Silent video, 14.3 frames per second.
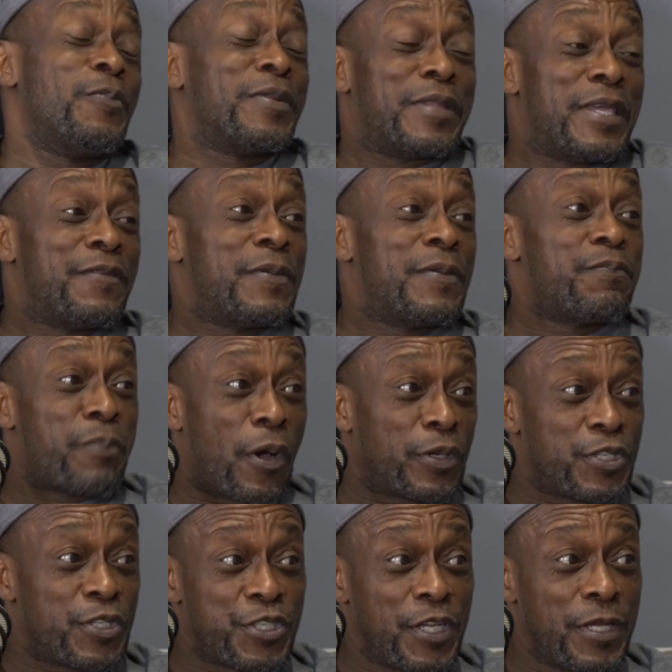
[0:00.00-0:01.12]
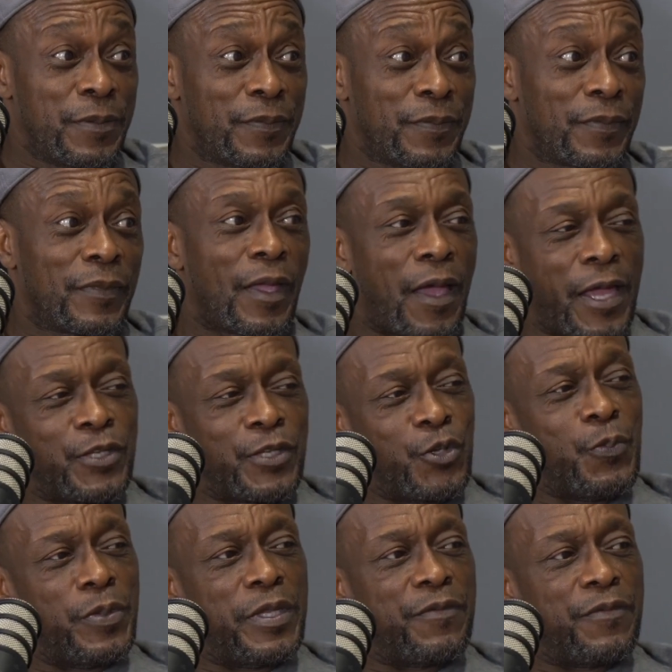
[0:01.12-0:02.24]
believe in punishing. I do
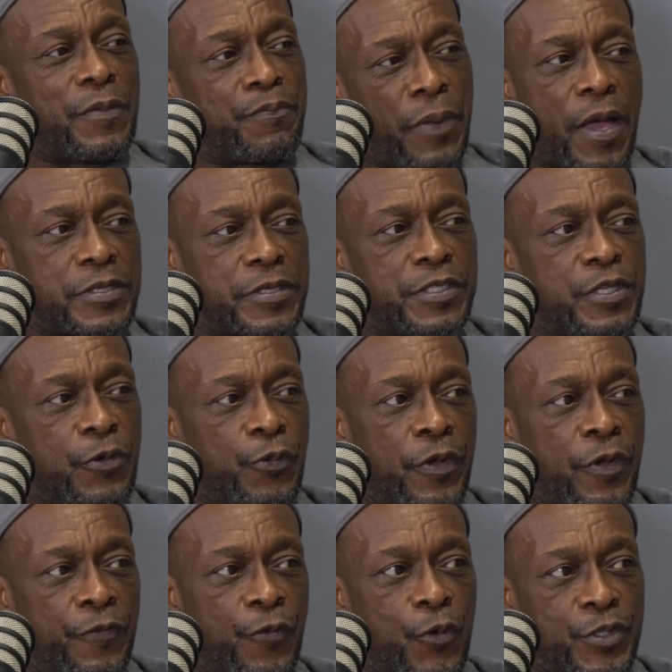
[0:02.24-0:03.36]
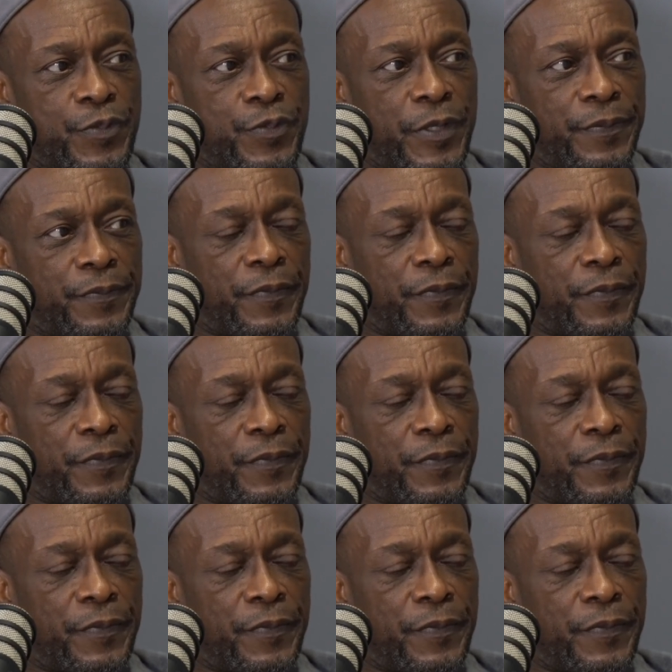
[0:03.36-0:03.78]
believe in positive reinforcement.